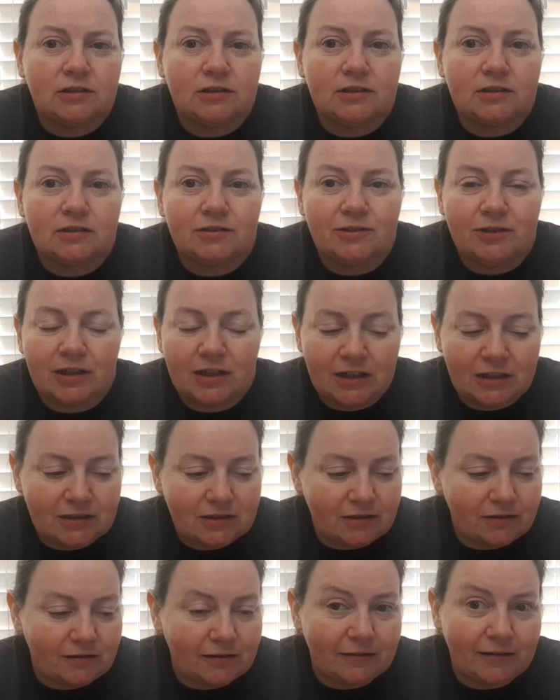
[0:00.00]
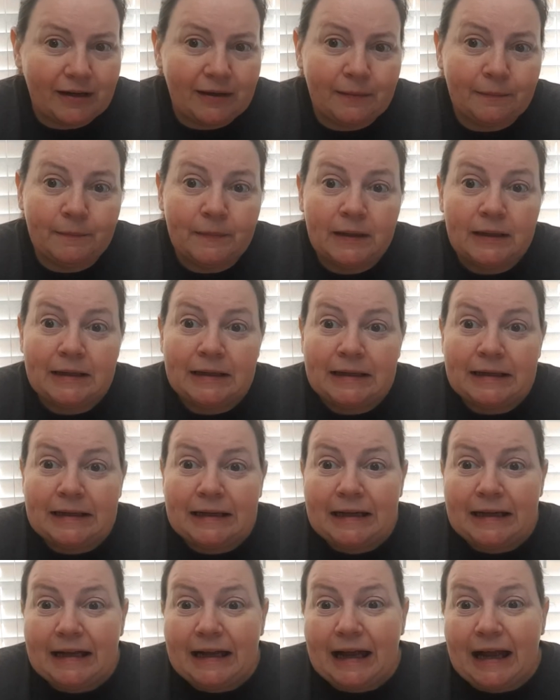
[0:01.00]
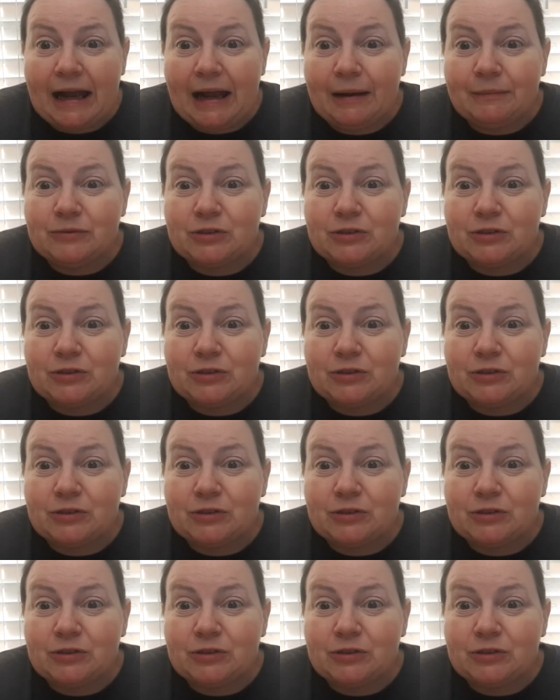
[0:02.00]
this or not. So um, I'm